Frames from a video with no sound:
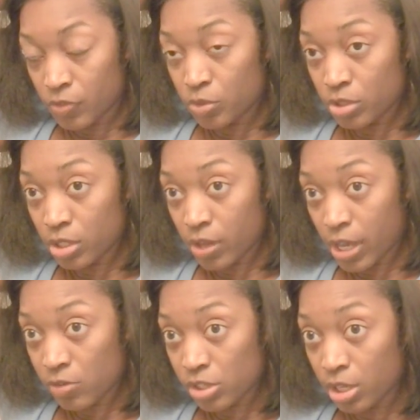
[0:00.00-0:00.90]
still
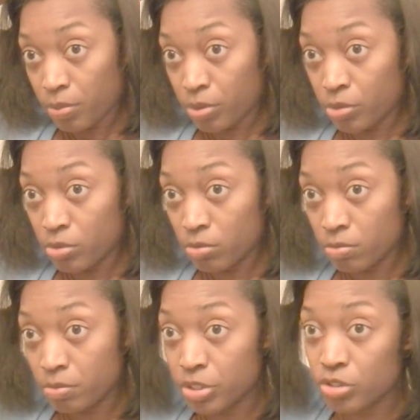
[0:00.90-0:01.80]
have shampoo,
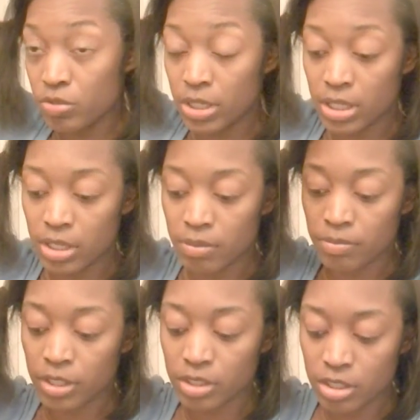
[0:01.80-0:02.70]
but you
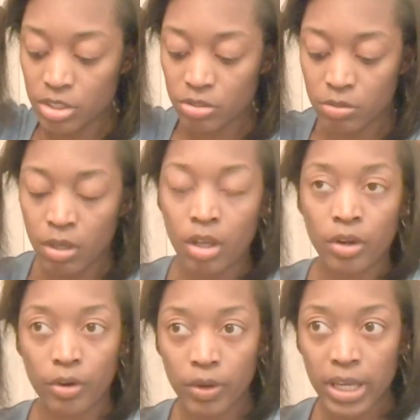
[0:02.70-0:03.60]
need conditioner,
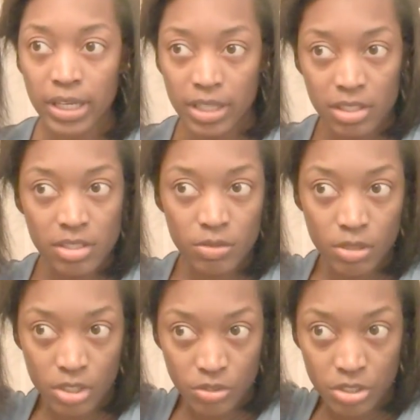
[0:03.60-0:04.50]
go ahead and get the
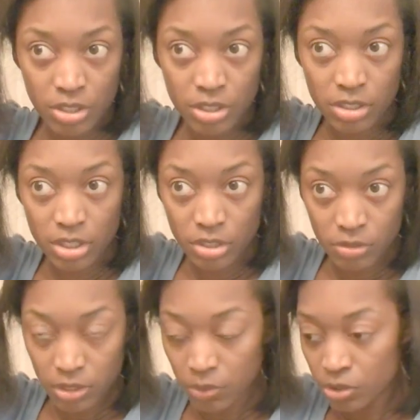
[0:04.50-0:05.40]
Silk Hydration
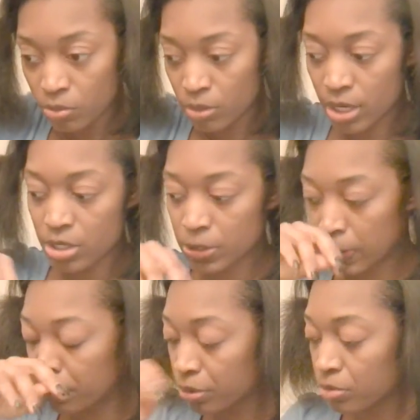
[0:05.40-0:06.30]
conditioner. Then when you run out of
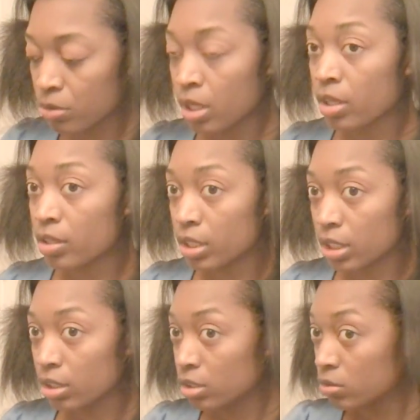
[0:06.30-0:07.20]
shampoo,
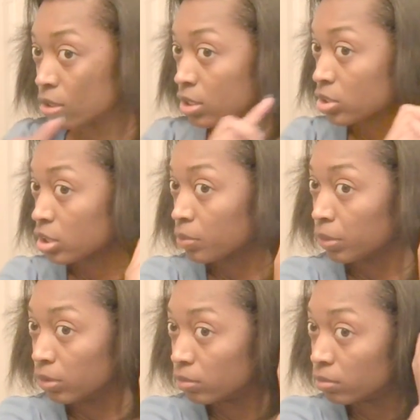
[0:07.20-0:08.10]
then you get the
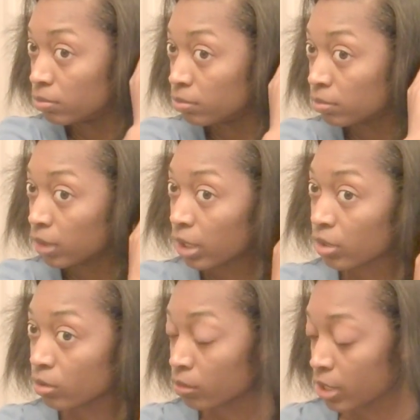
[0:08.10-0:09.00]
shampoo. Like,
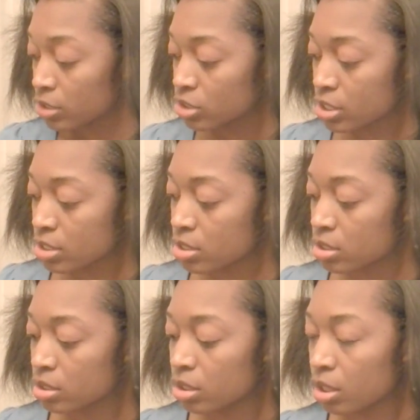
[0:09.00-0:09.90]
you don't have to
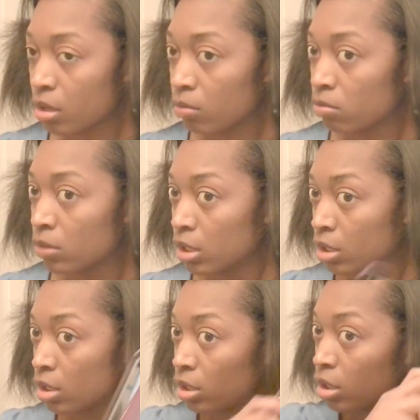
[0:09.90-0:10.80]
just,
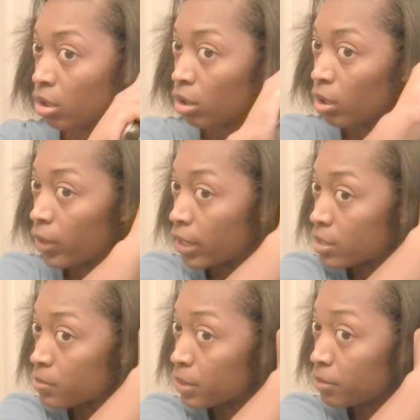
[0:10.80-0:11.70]
go out and
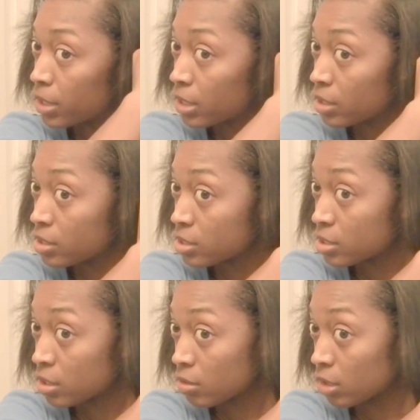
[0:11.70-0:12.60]
spend money
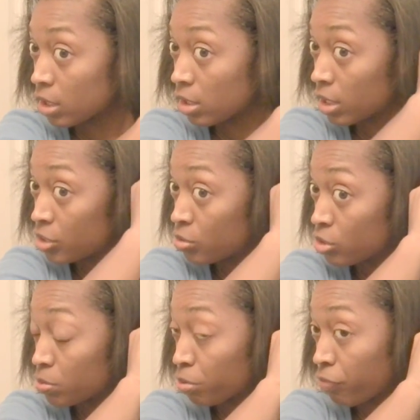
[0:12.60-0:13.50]
unnecessarily unless you
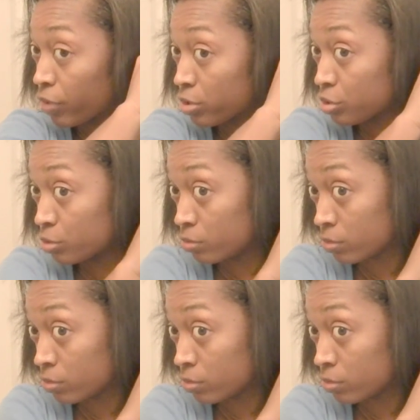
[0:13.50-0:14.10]
just prefer to.